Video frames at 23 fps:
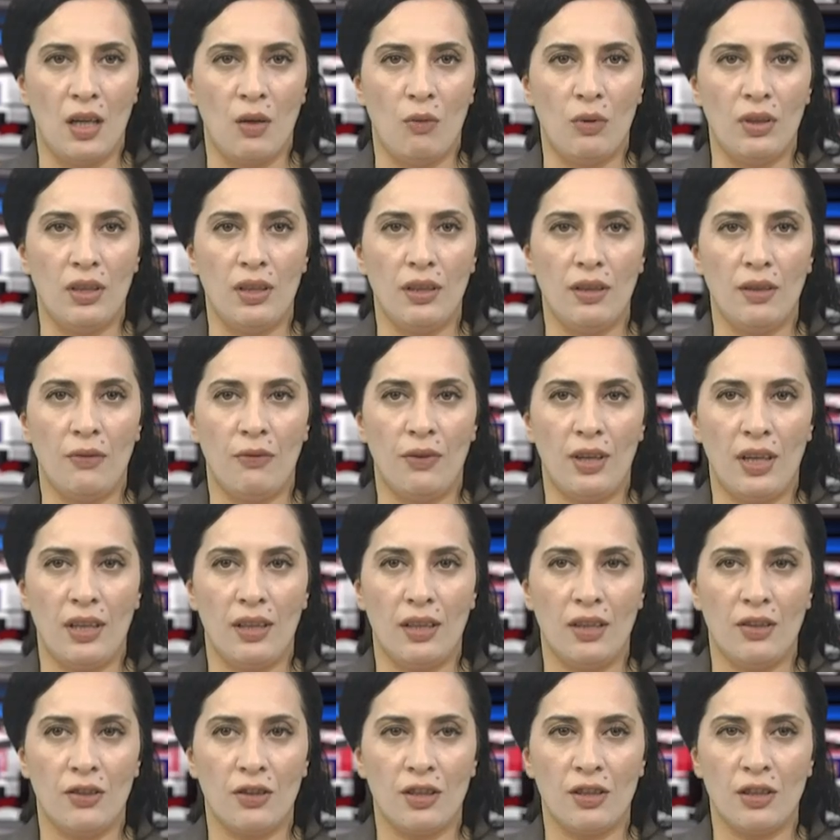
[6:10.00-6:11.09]
With the
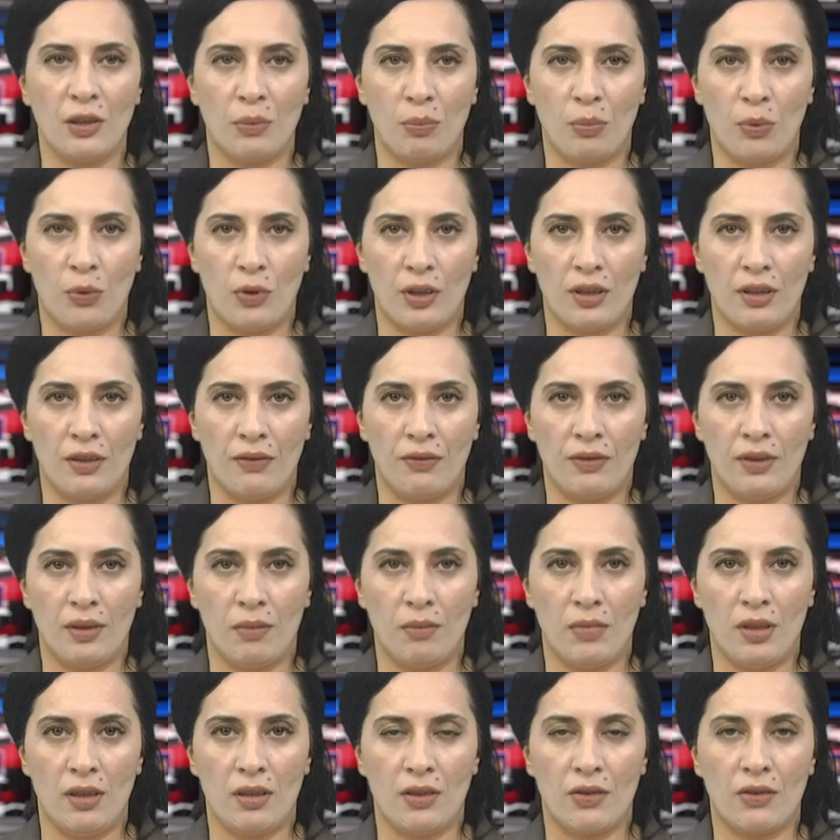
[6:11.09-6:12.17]
financial support of the
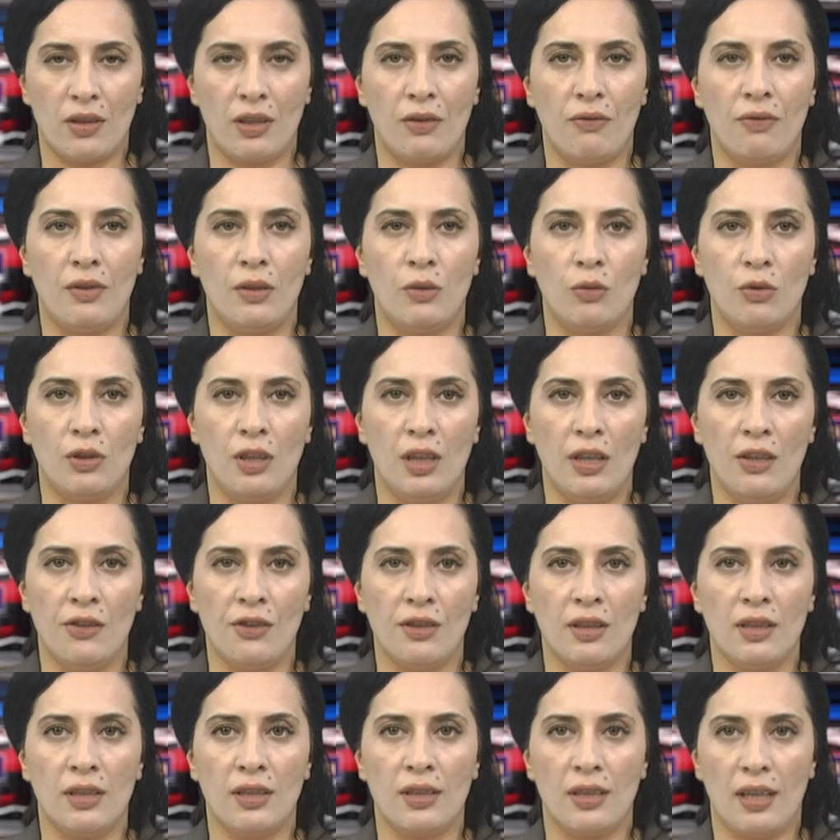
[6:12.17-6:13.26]
Ministry of
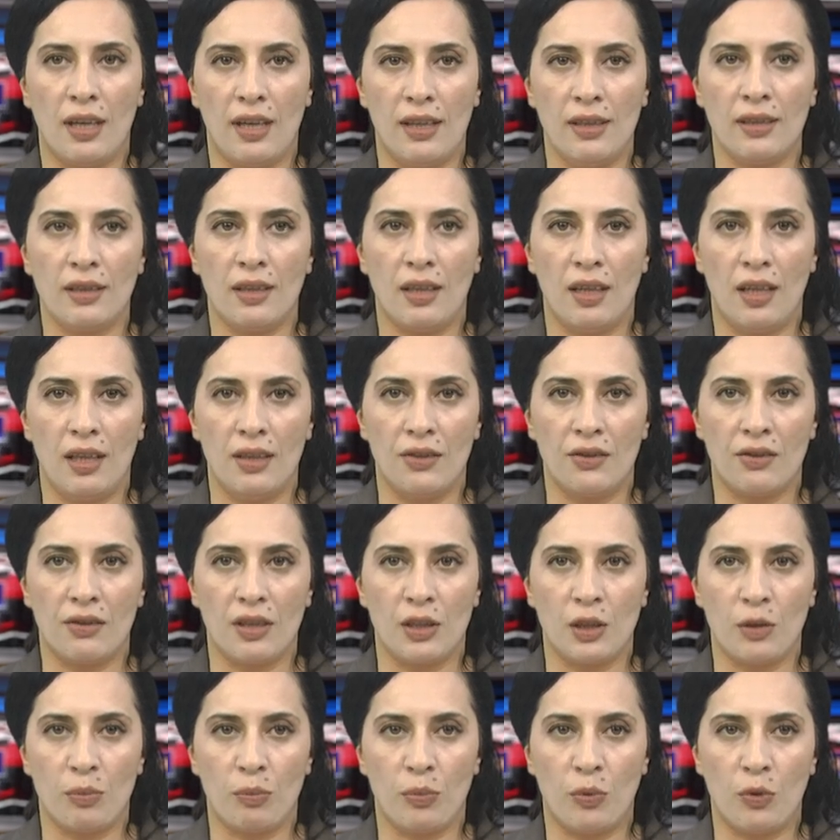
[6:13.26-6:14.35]
Education, Science, Culture and
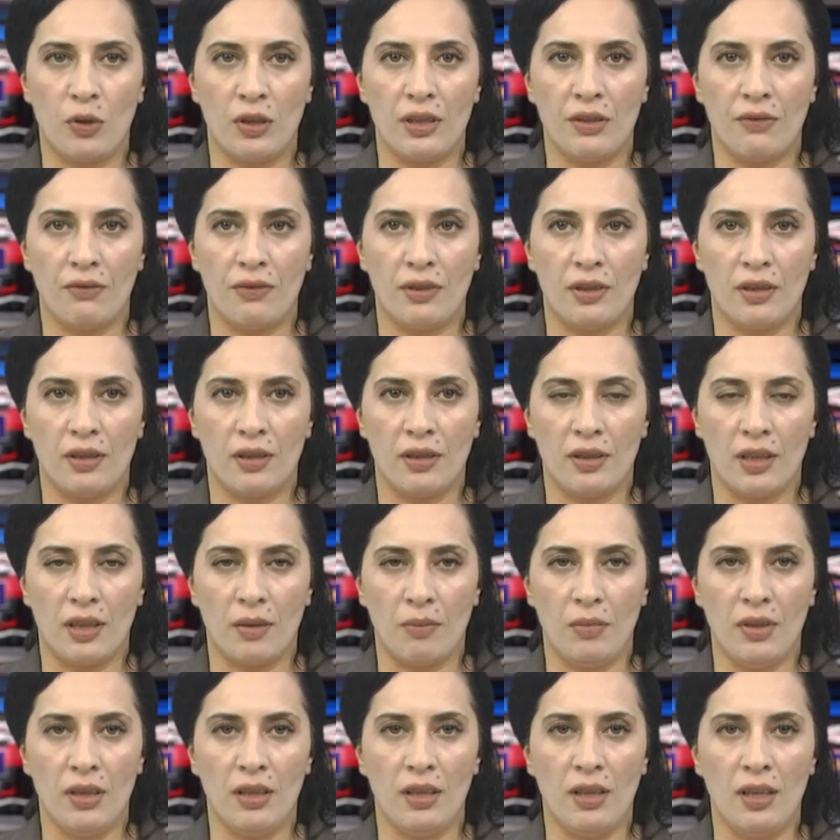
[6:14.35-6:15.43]
Sports of Eastern
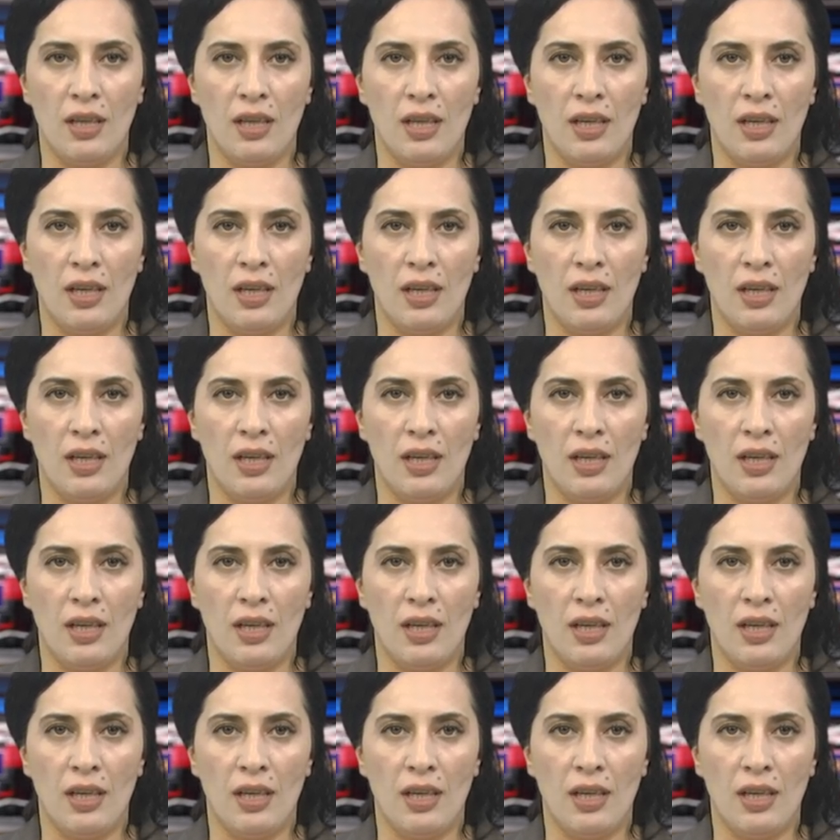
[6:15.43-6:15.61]
Armenia,